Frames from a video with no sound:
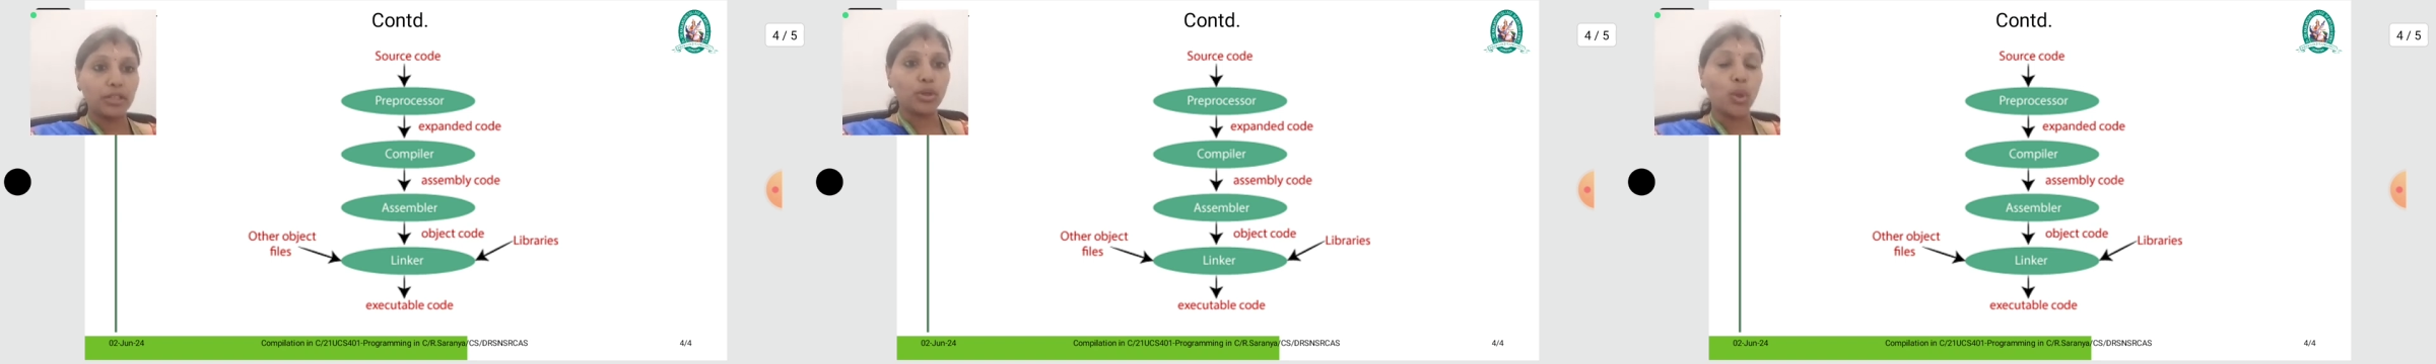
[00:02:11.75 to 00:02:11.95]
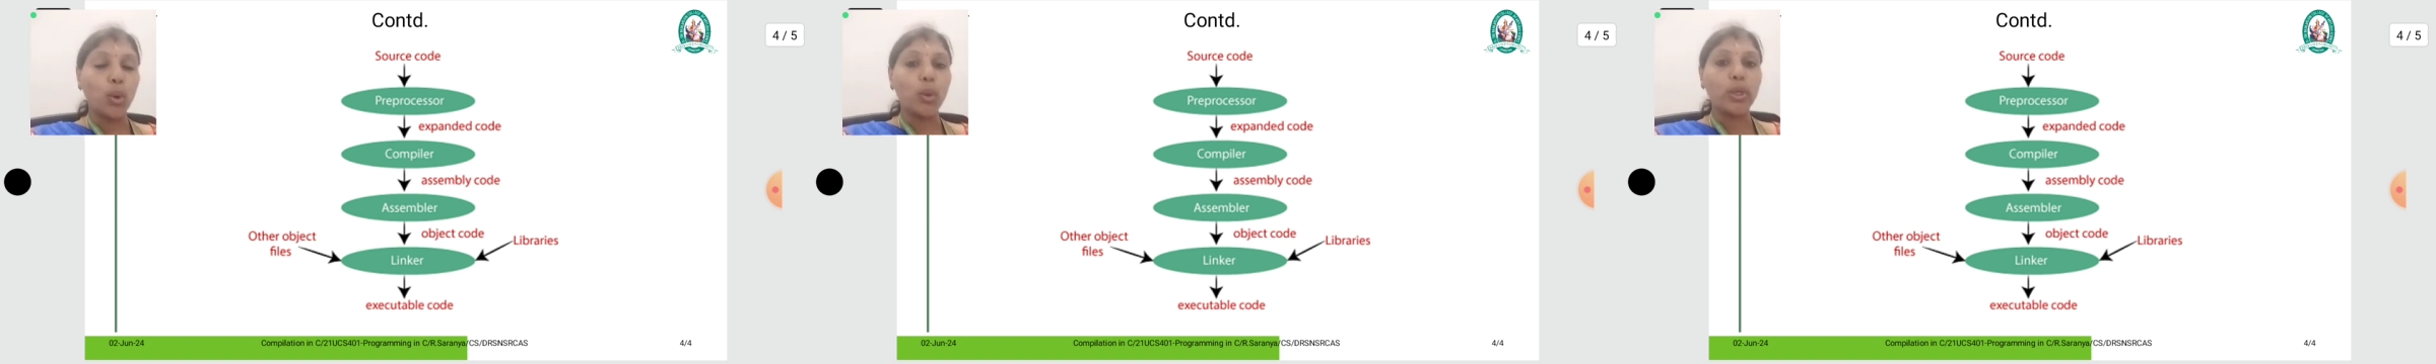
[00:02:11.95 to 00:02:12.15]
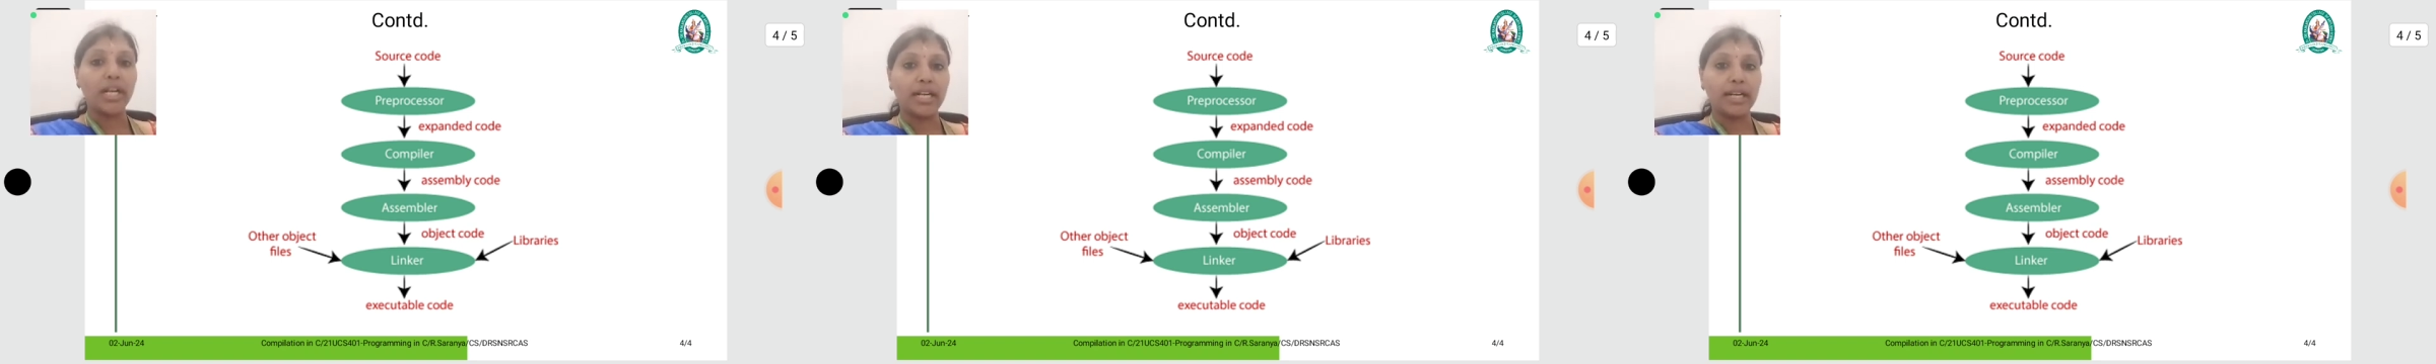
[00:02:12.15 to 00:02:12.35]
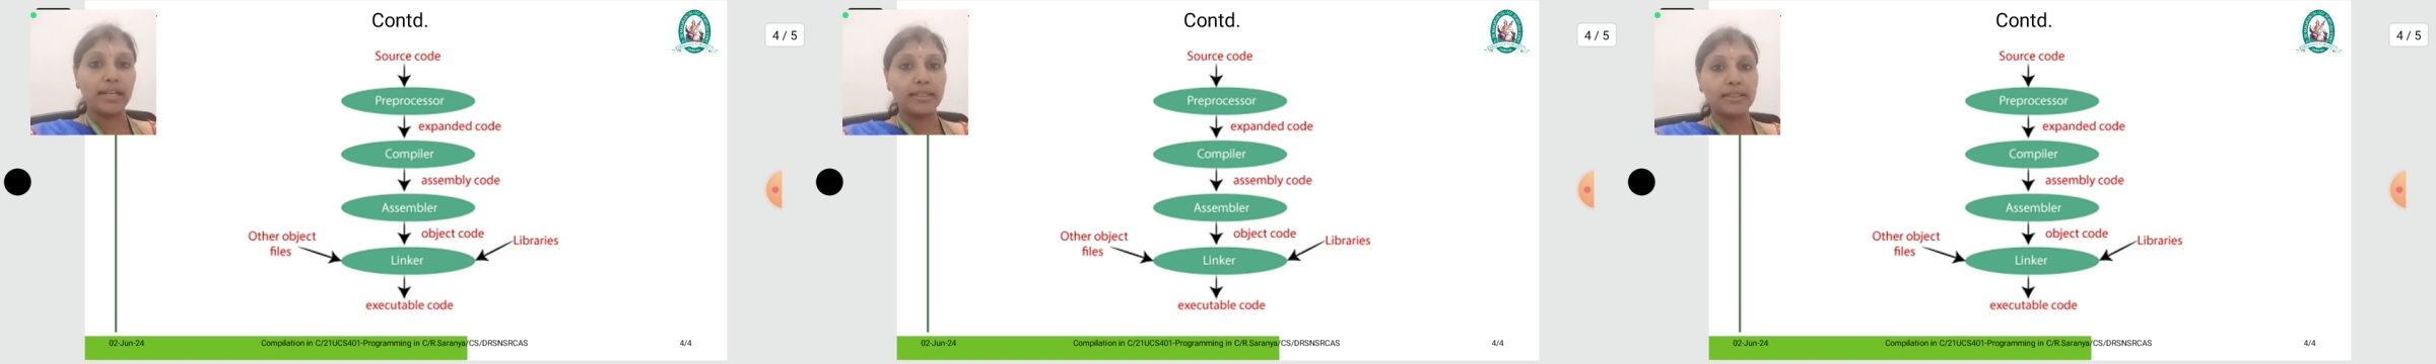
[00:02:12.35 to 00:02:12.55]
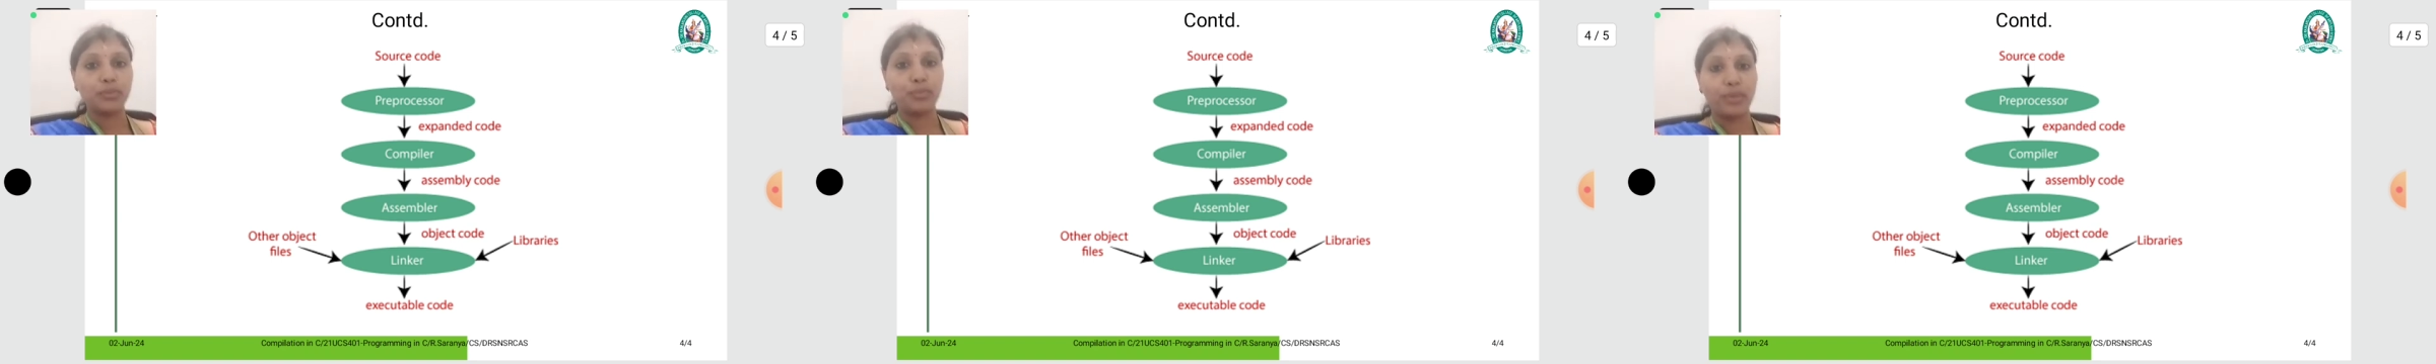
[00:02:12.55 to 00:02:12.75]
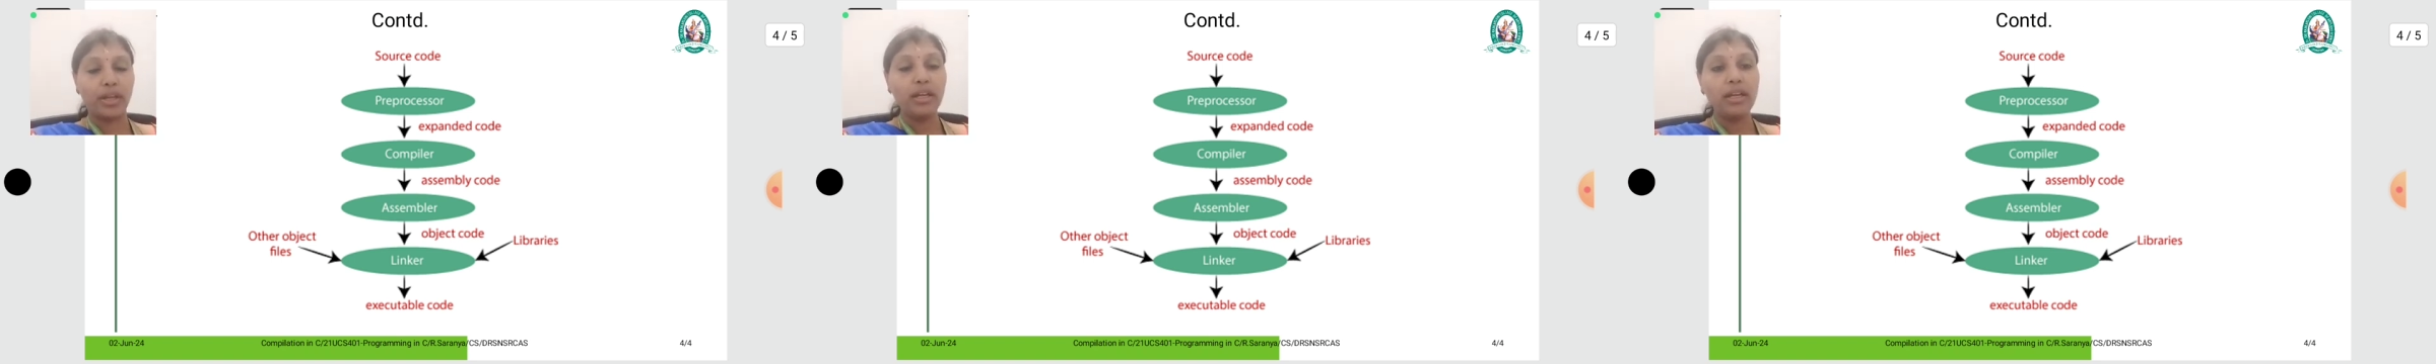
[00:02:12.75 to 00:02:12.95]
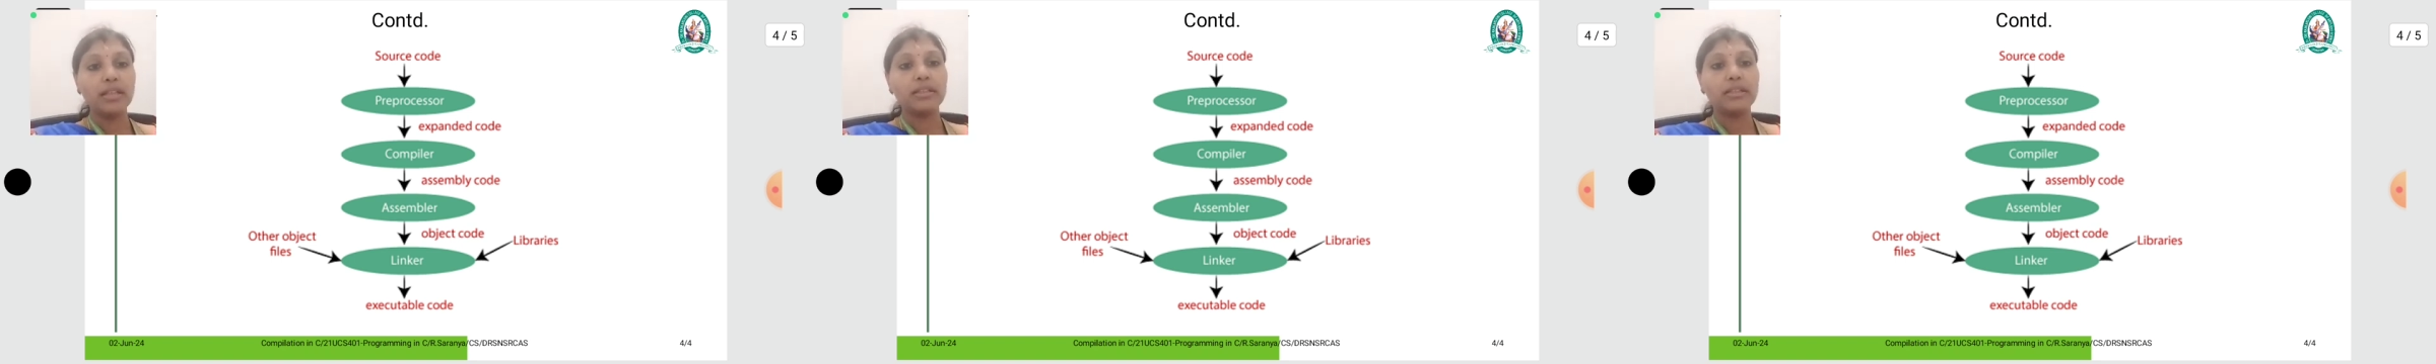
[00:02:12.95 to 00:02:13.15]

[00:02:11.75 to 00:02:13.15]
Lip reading: code in clear way,